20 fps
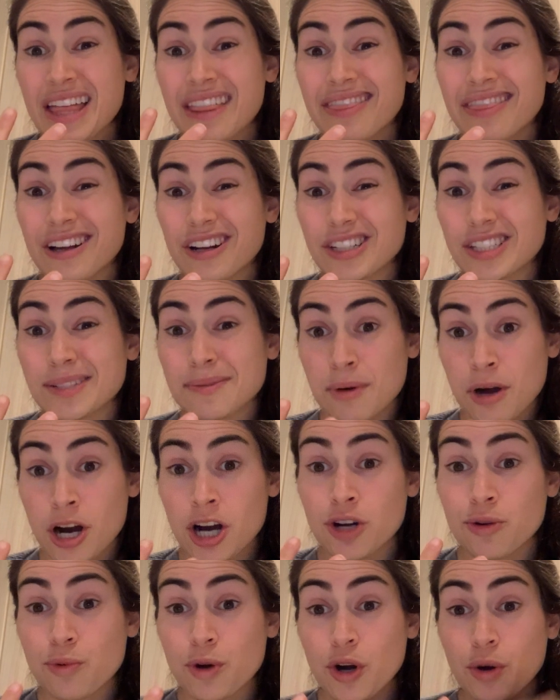There's some
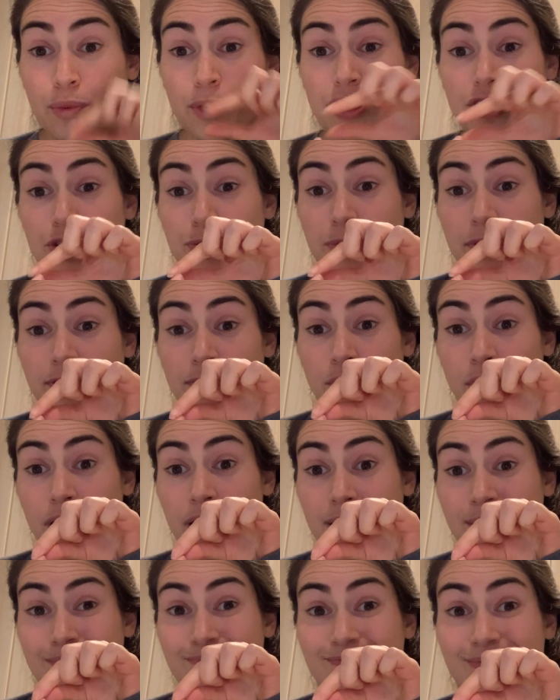hard work we do
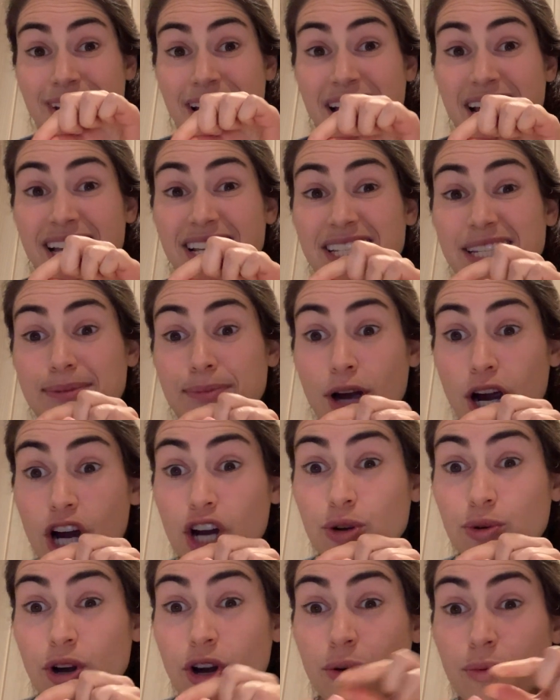before, some
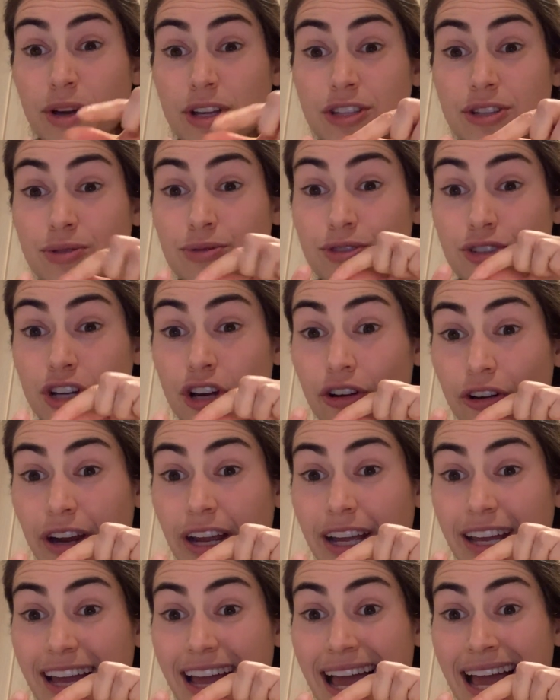hard work we do
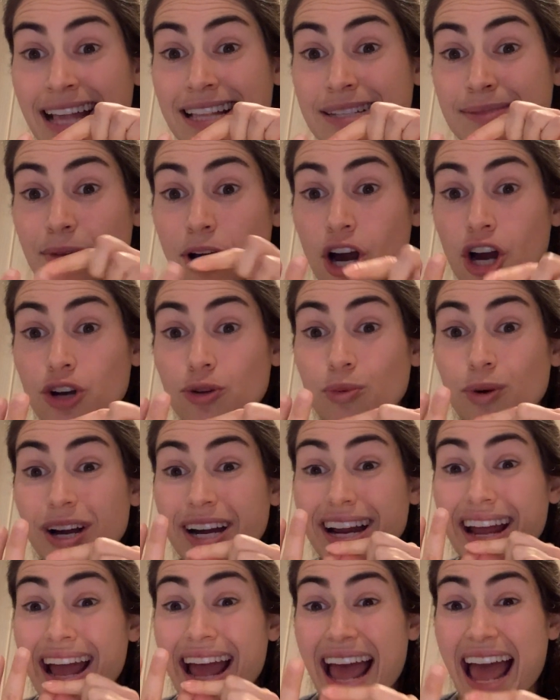during, and some hard
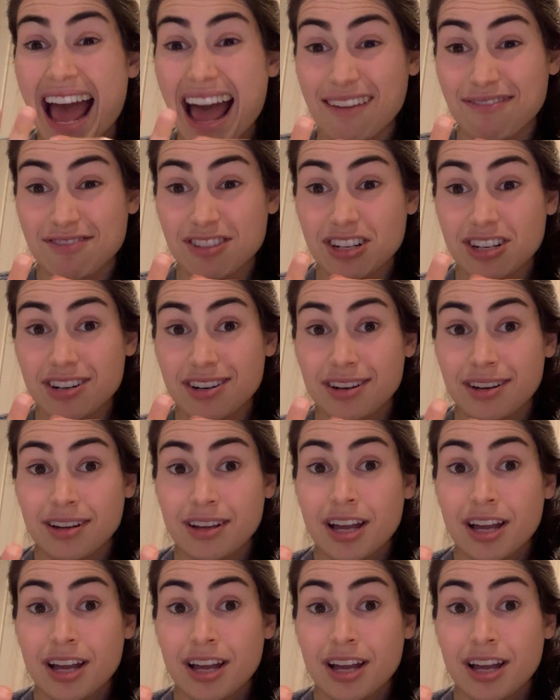work after.